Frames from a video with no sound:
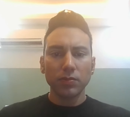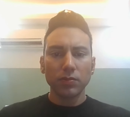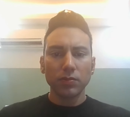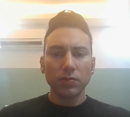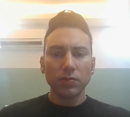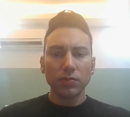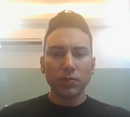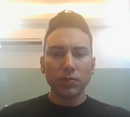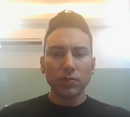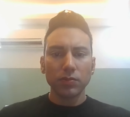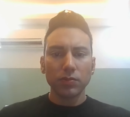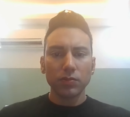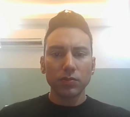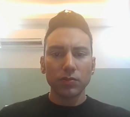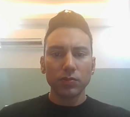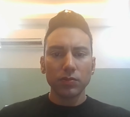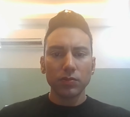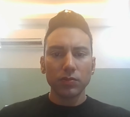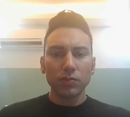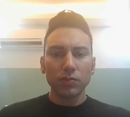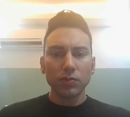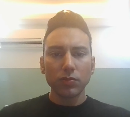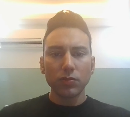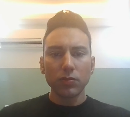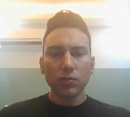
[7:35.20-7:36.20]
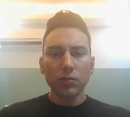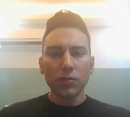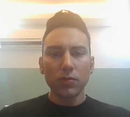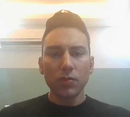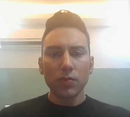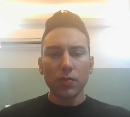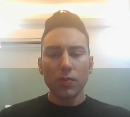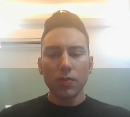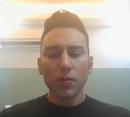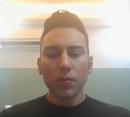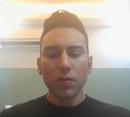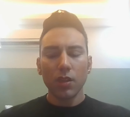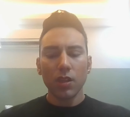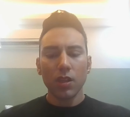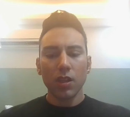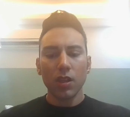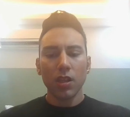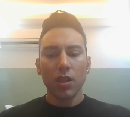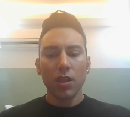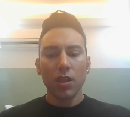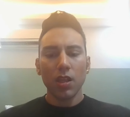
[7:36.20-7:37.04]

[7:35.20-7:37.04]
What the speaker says: (no one is talking)